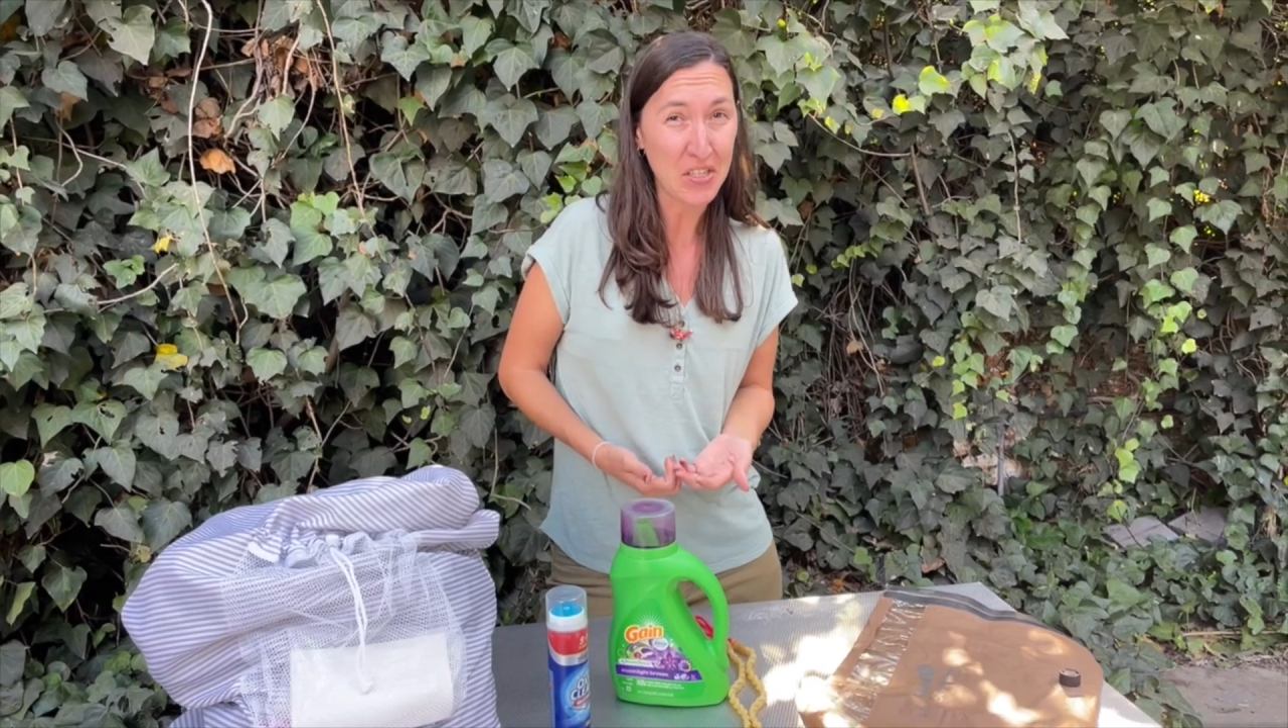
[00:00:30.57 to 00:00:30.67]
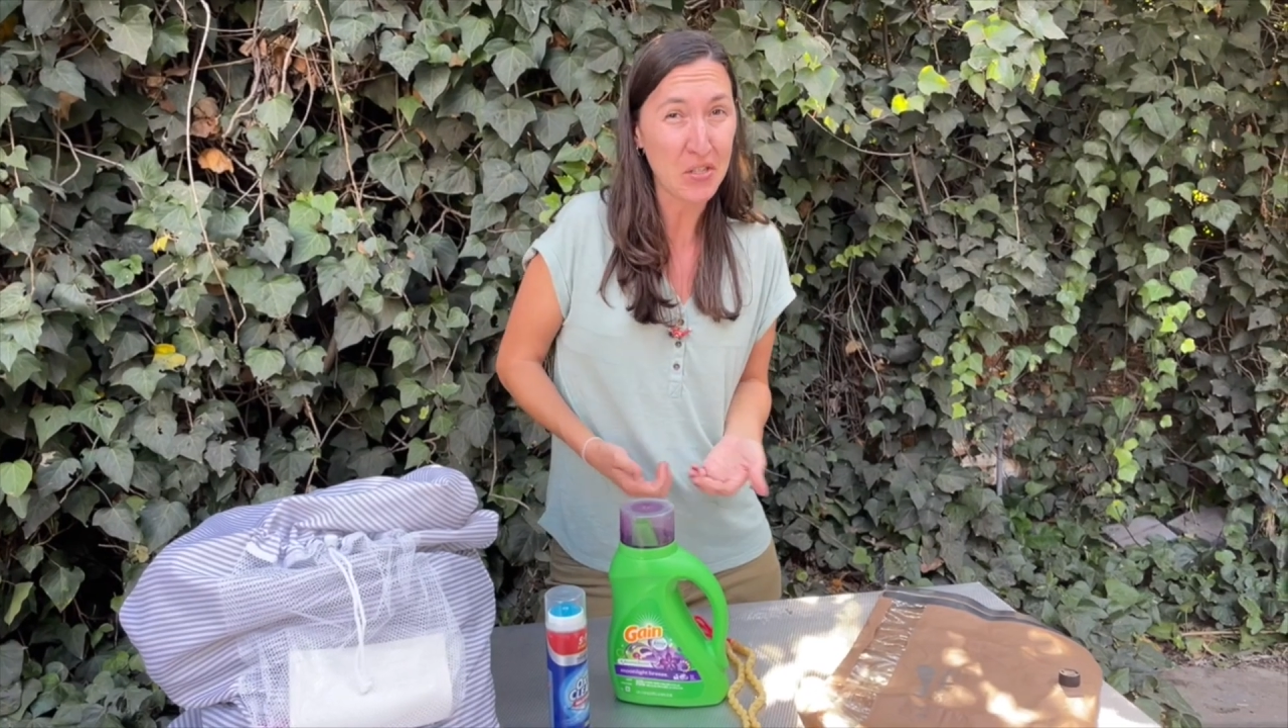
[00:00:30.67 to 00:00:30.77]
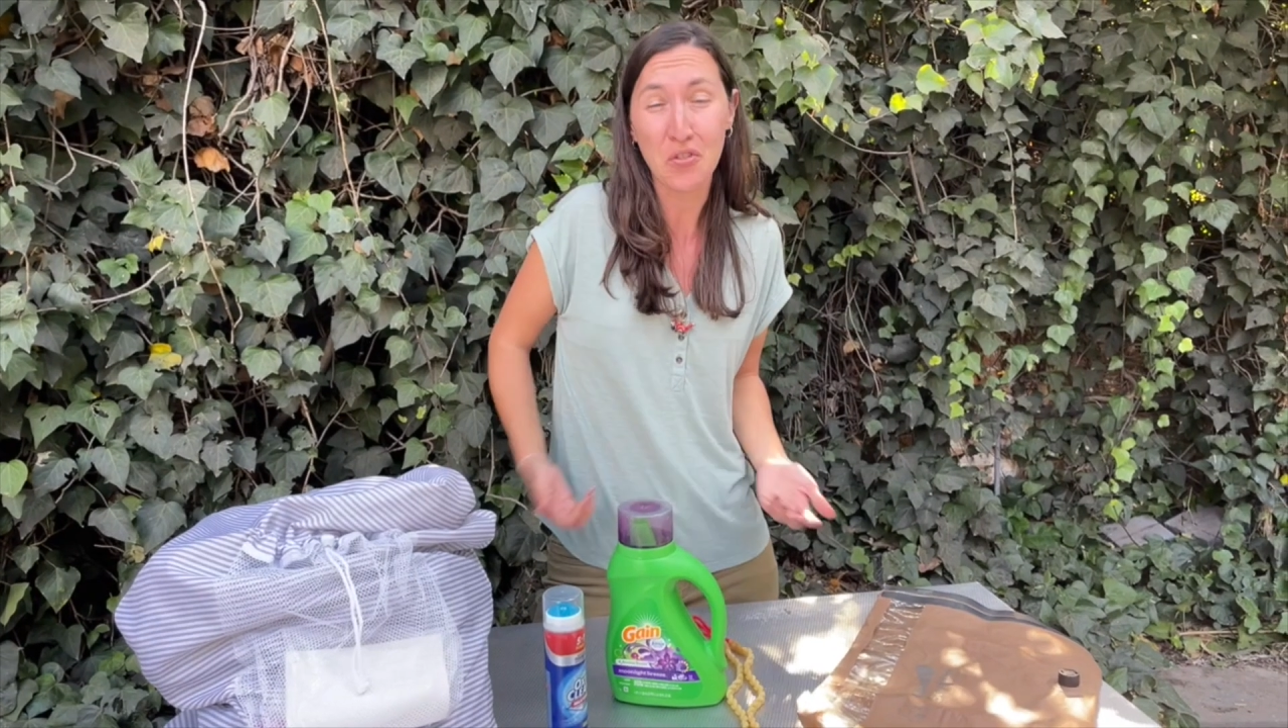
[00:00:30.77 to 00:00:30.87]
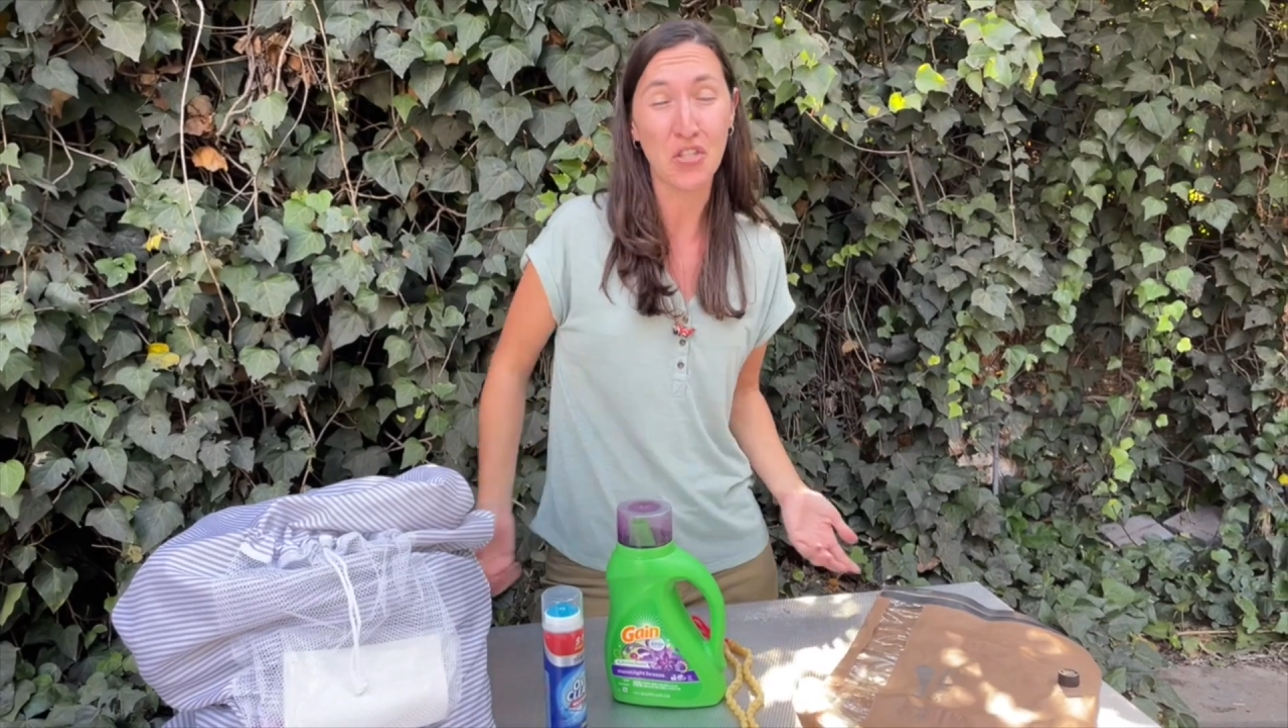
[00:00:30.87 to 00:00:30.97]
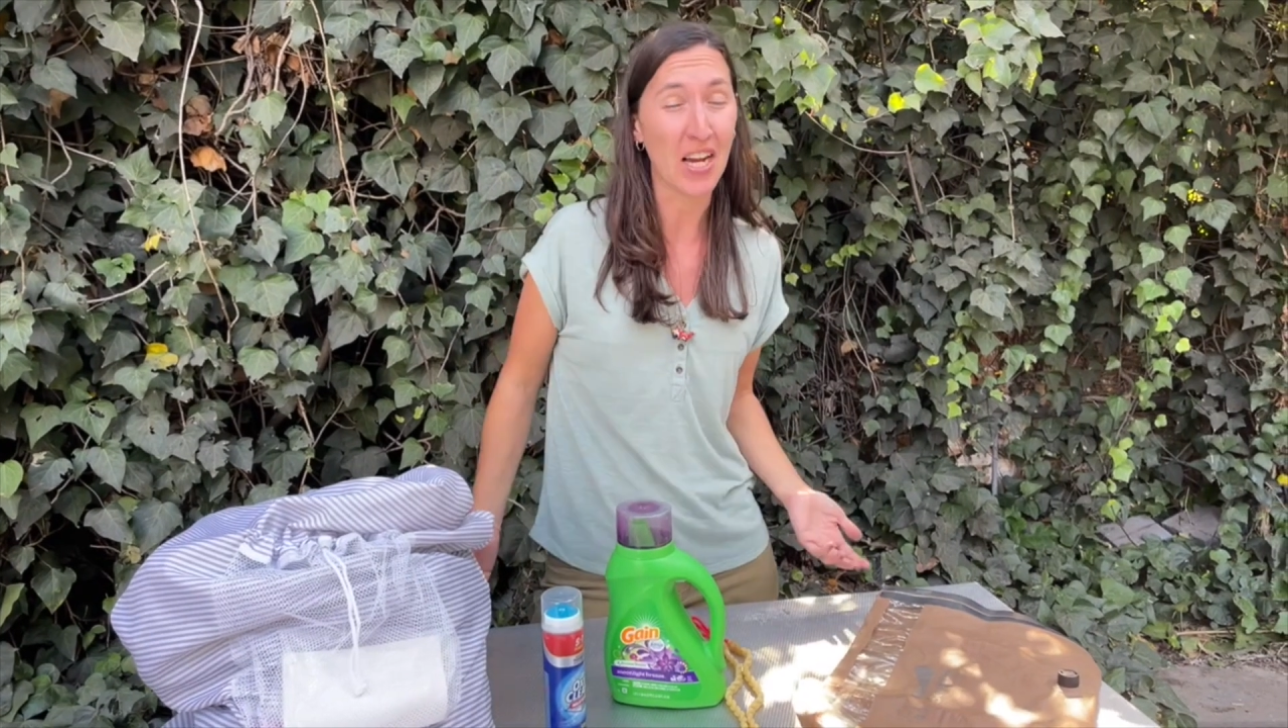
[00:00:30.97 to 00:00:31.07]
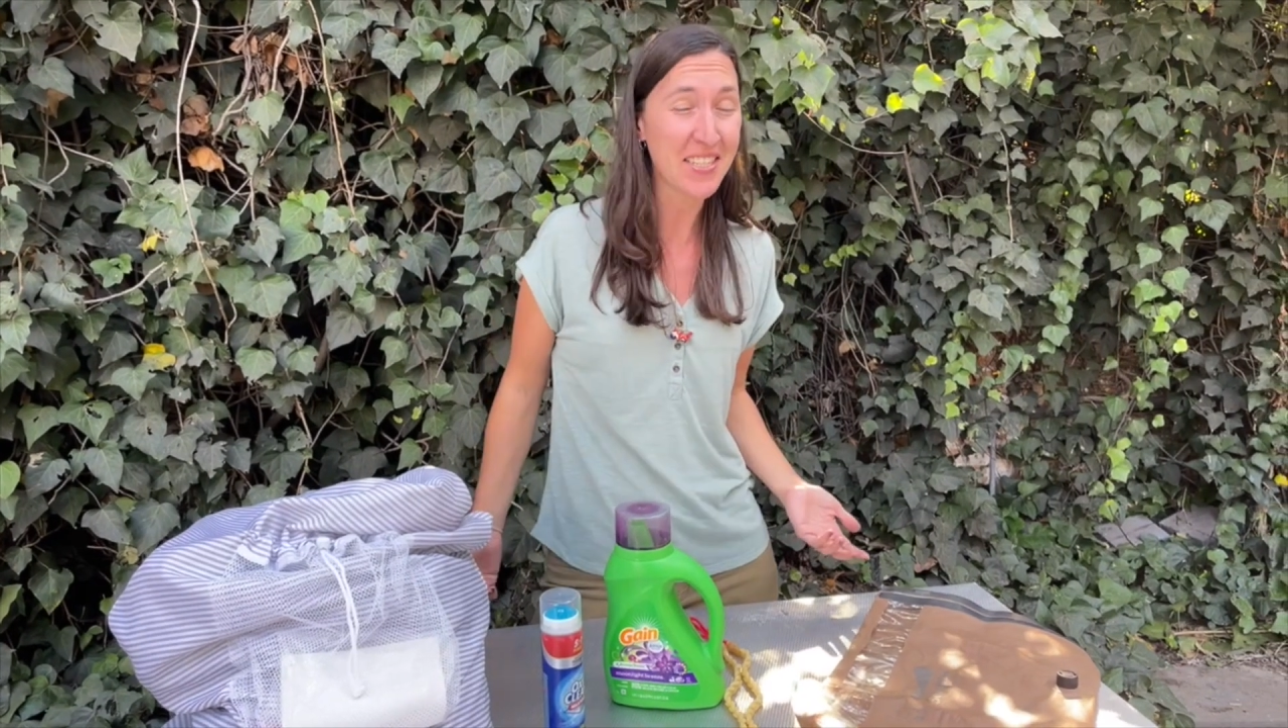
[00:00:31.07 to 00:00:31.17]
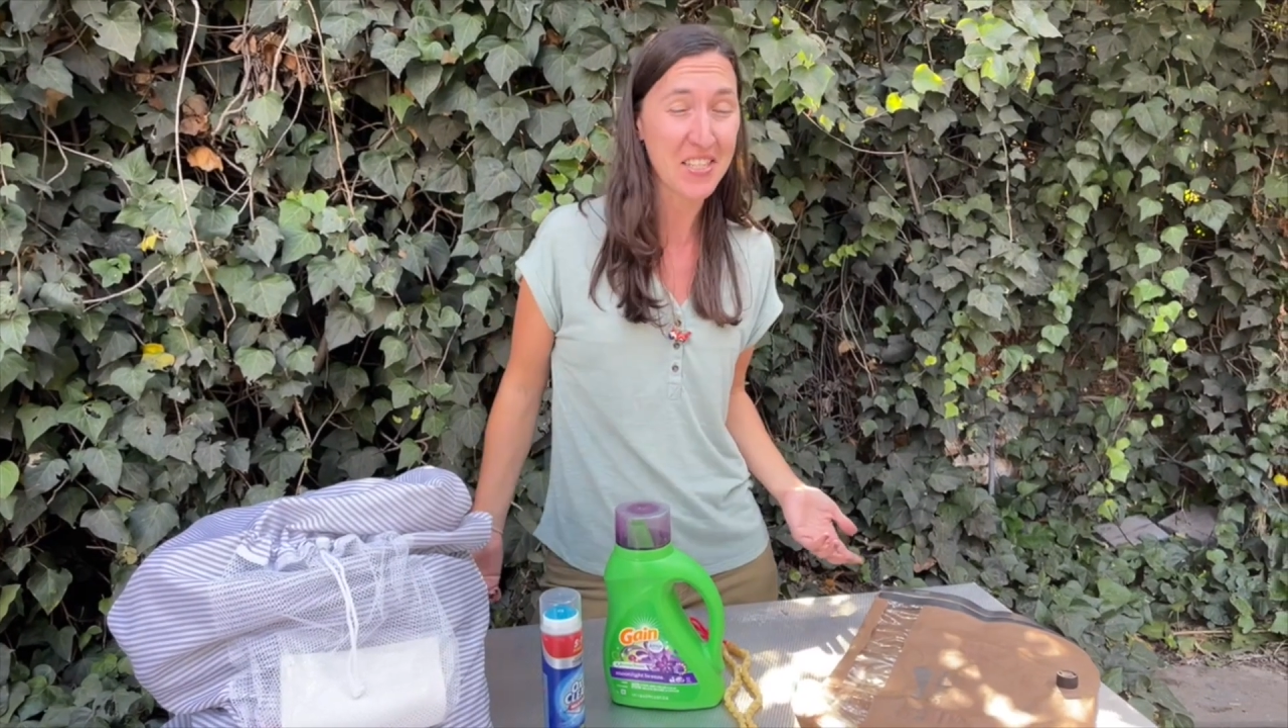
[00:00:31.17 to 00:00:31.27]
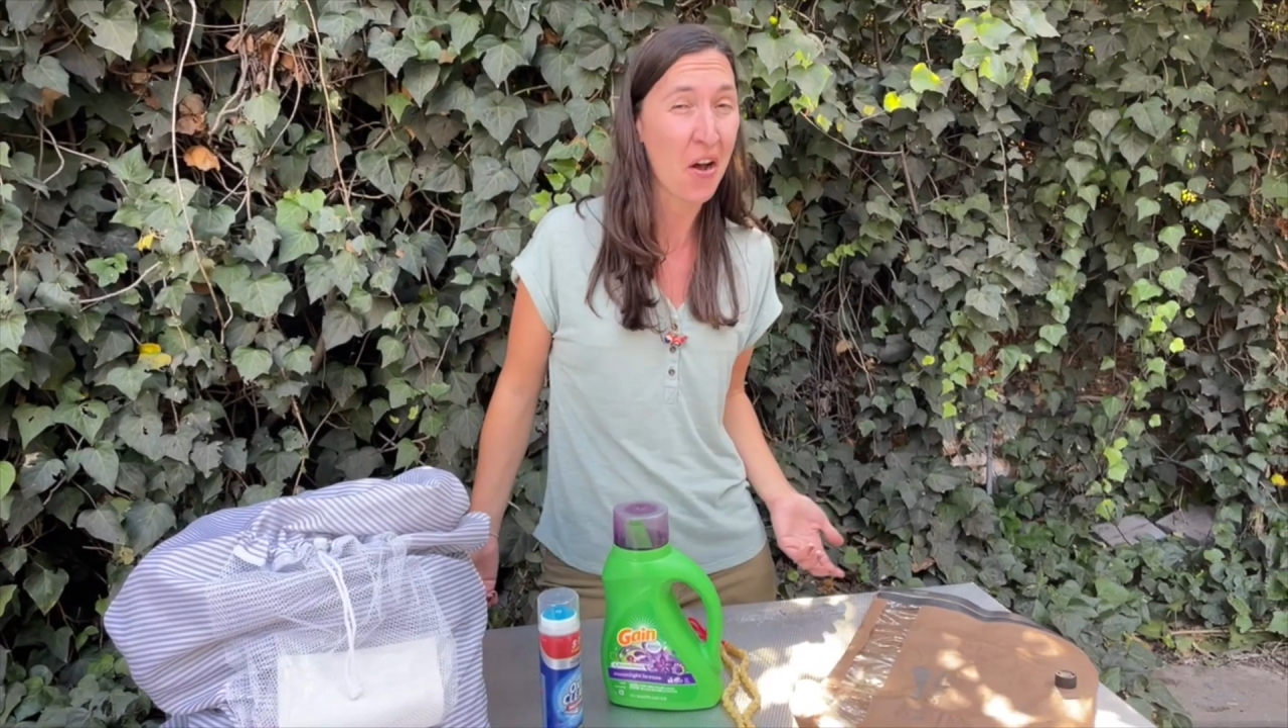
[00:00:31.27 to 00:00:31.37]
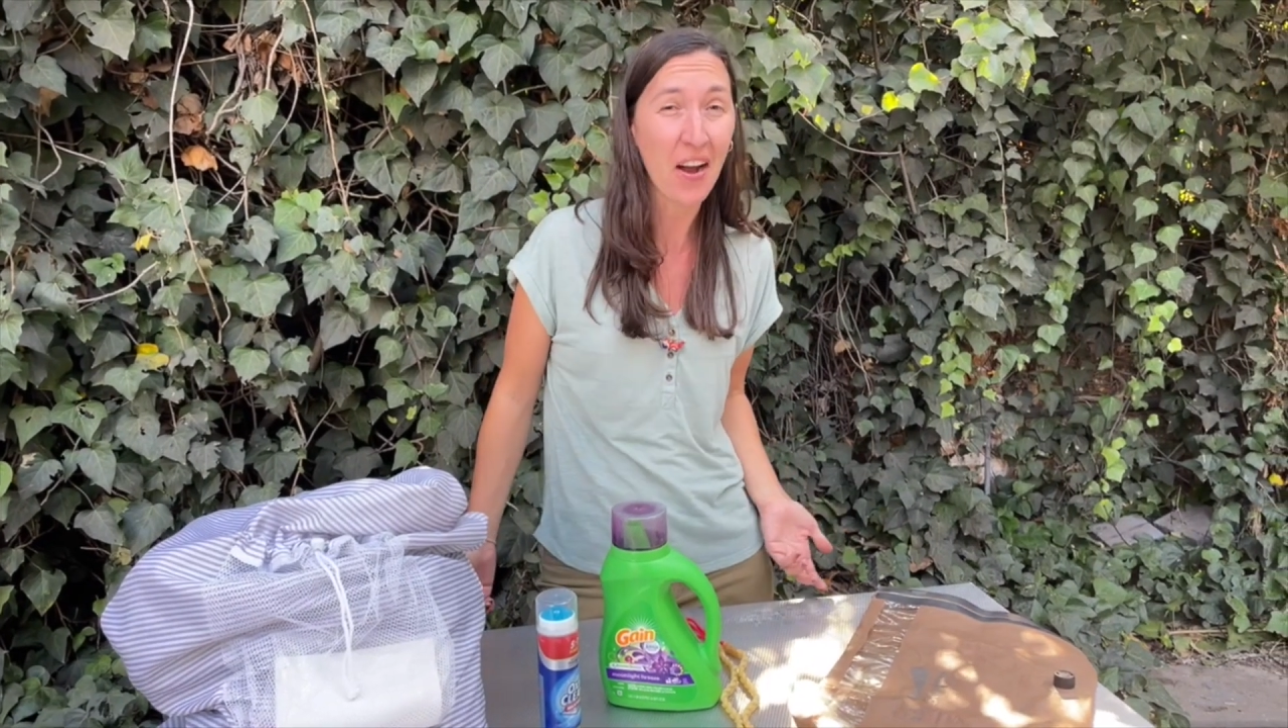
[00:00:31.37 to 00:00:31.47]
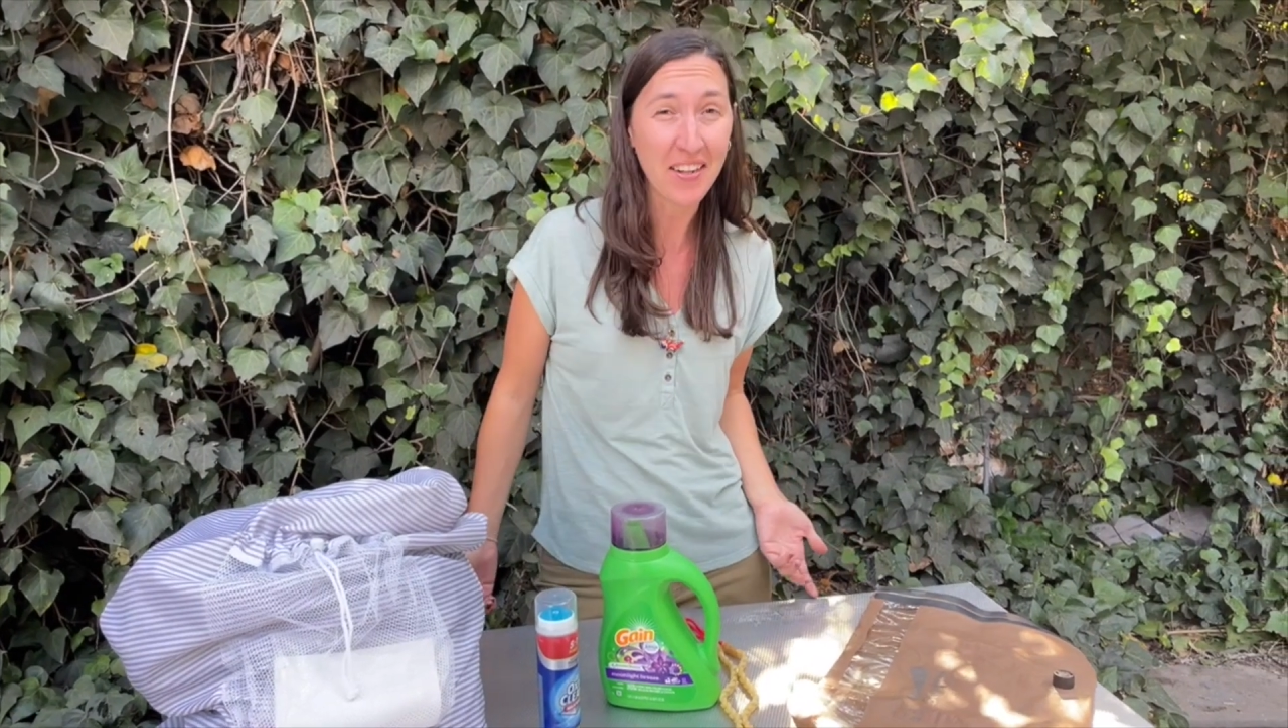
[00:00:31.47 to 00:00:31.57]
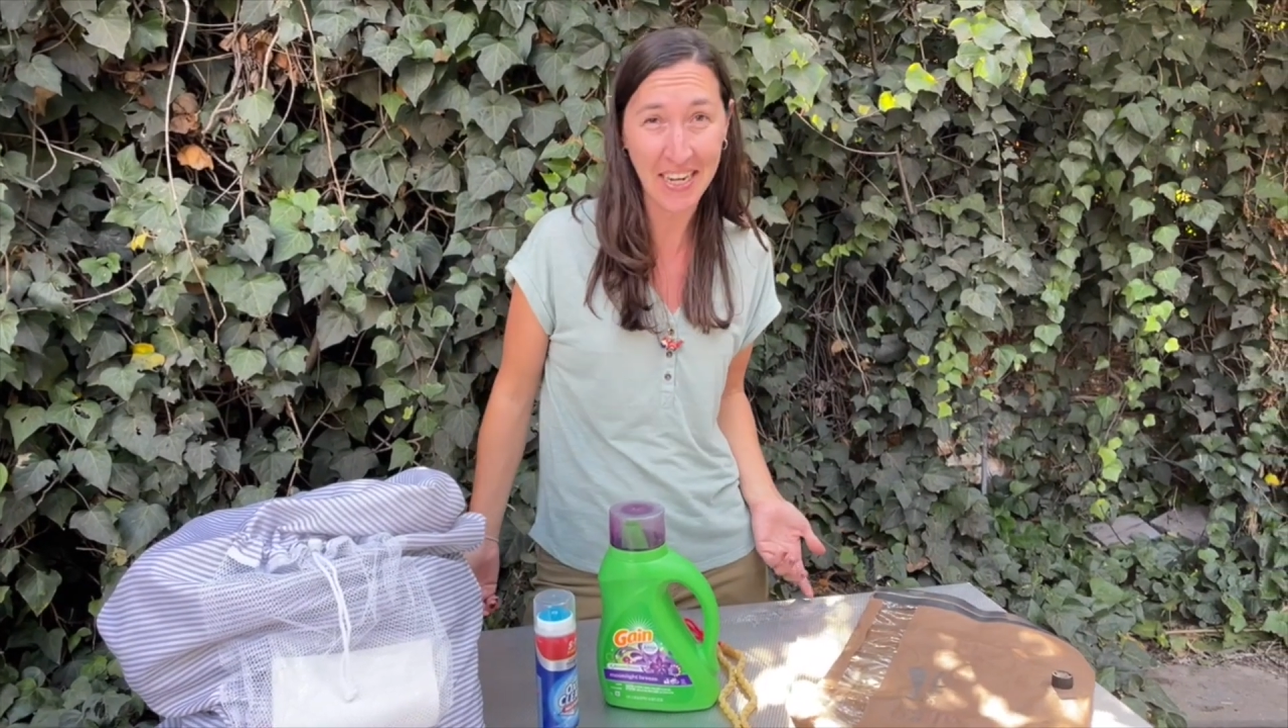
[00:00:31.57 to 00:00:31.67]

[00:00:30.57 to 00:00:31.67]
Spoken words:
you're just not